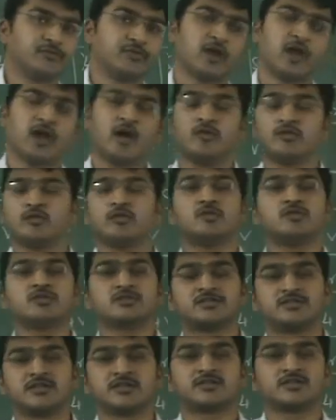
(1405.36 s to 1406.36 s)
you have
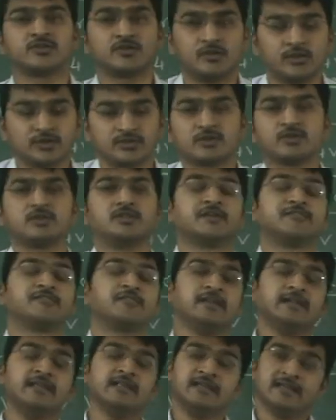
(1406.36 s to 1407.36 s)
notes, just to go through that
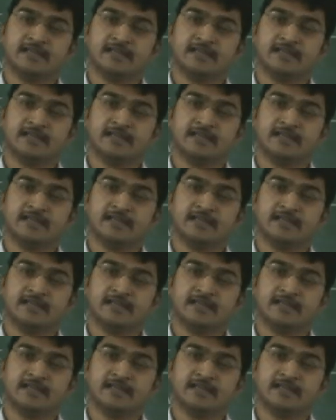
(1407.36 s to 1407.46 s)
one.